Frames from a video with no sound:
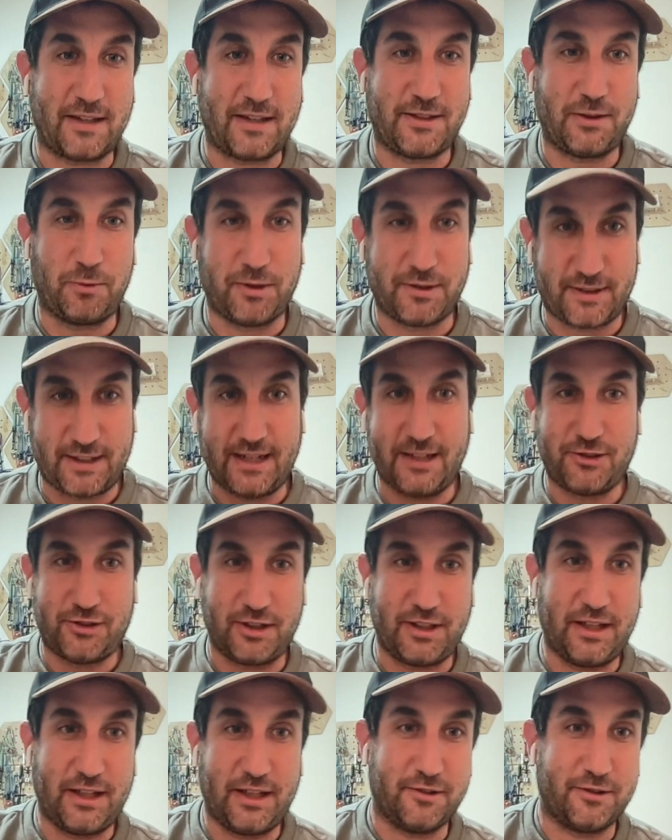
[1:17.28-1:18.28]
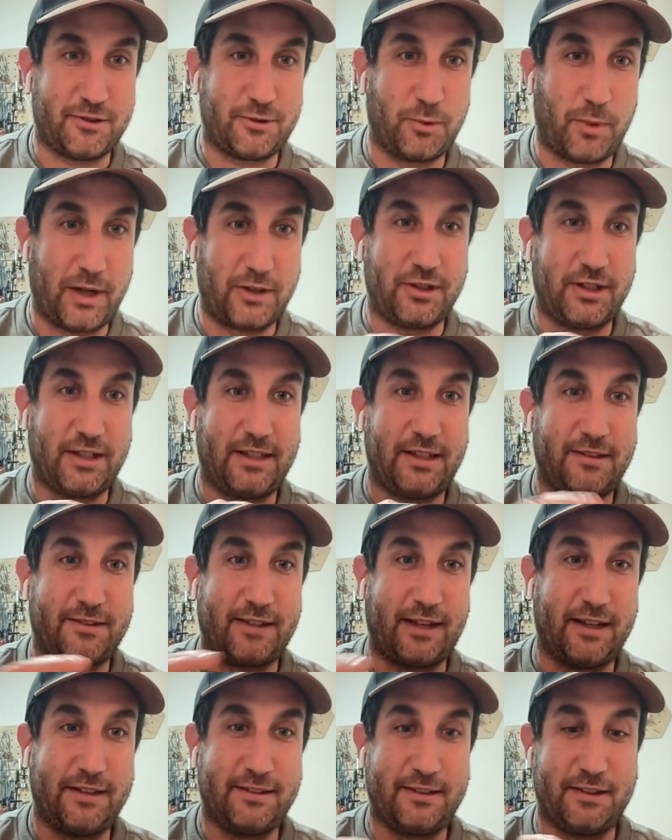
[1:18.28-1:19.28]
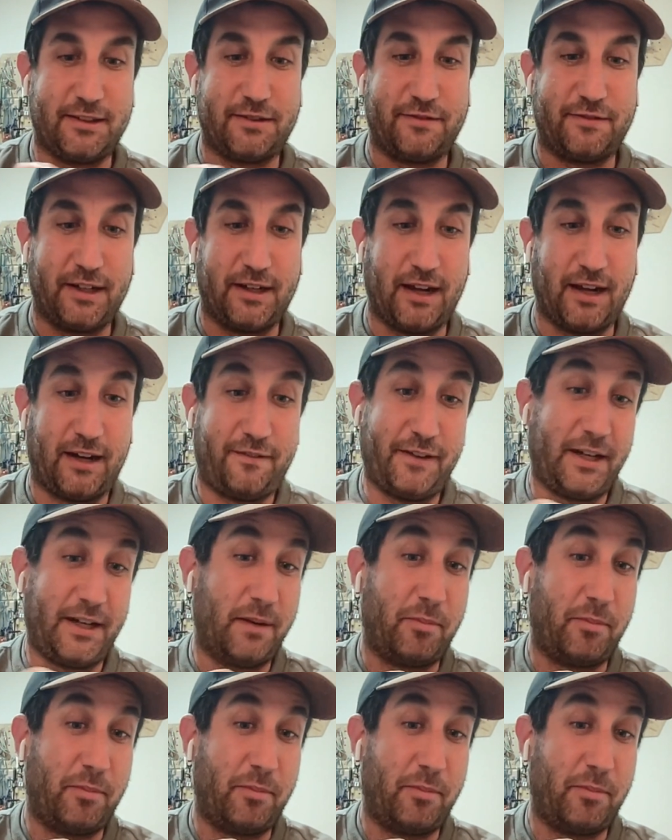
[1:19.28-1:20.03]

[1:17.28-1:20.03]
very messy with the engineers who actually designed this thing.